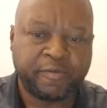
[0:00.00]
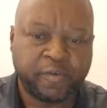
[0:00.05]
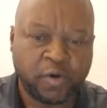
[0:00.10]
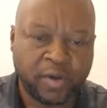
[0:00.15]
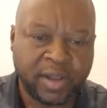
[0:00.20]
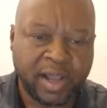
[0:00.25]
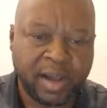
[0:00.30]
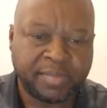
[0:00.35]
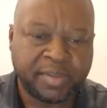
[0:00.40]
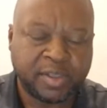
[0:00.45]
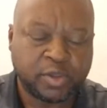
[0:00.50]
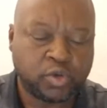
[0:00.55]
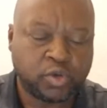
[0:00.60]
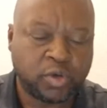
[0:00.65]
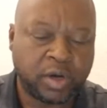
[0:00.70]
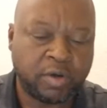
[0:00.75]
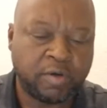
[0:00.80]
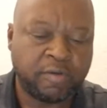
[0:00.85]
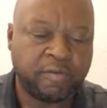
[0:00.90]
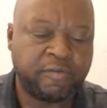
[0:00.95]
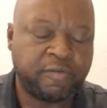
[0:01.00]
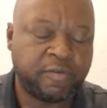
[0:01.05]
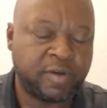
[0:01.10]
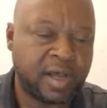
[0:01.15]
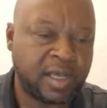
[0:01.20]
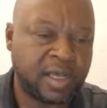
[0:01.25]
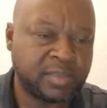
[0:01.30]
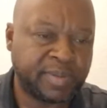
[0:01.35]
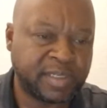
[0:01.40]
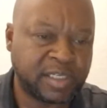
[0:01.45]
following up the story of
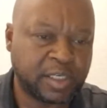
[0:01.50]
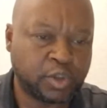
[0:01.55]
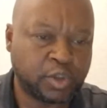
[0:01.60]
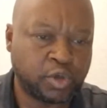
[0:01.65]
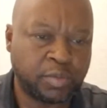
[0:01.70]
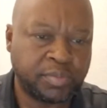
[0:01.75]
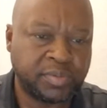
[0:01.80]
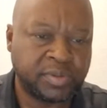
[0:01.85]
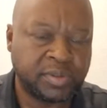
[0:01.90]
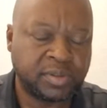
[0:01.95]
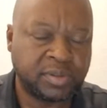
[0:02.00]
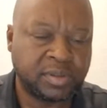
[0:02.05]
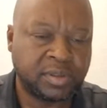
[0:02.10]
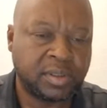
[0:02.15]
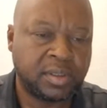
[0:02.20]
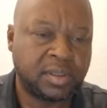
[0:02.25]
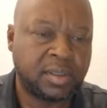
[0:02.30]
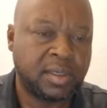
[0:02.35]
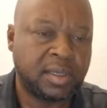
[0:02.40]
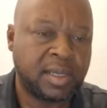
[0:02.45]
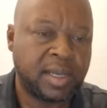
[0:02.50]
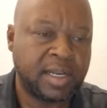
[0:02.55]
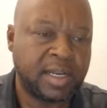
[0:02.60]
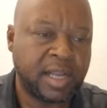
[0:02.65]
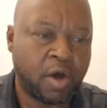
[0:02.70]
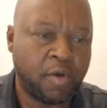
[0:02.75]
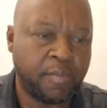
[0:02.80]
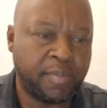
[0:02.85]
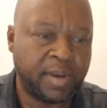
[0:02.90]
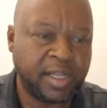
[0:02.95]
spaza shops,
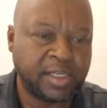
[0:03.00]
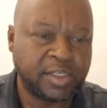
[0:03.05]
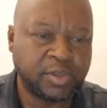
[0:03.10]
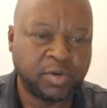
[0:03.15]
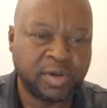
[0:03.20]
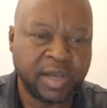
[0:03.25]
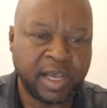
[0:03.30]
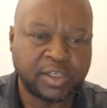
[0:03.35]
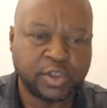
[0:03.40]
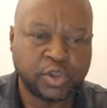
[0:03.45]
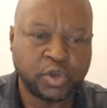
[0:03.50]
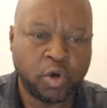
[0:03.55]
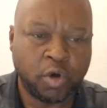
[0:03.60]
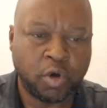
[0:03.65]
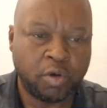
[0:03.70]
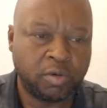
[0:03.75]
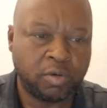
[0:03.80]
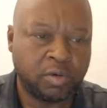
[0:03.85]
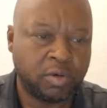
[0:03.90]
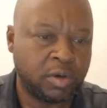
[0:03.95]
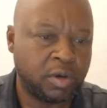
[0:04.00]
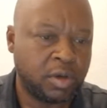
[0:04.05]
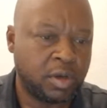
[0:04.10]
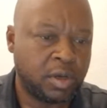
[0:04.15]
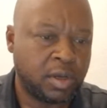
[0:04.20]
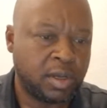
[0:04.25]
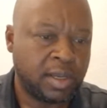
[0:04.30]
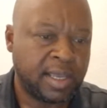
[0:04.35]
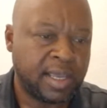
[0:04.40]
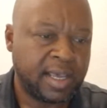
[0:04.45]
and I'll be letting you guys know
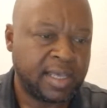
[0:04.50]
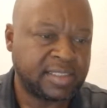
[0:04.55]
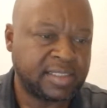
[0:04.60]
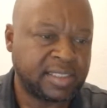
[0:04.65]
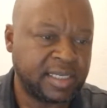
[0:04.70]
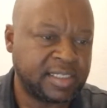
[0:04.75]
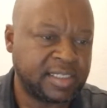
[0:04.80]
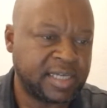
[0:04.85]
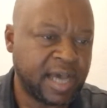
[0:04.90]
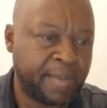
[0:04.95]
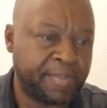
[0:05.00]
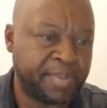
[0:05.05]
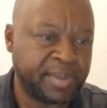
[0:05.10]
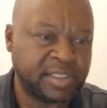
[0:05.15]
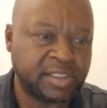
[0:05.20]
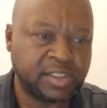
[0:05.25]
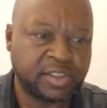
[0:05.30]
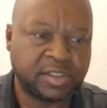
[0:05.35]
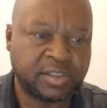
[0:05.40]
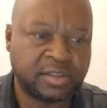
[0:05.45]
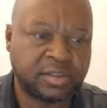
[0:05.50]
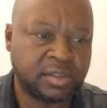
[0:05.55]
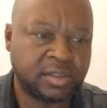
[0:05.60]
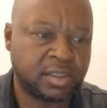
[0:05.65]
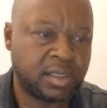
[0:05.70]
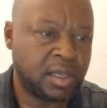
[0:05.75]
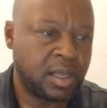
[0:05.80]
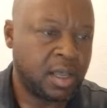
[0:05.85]
as it happens.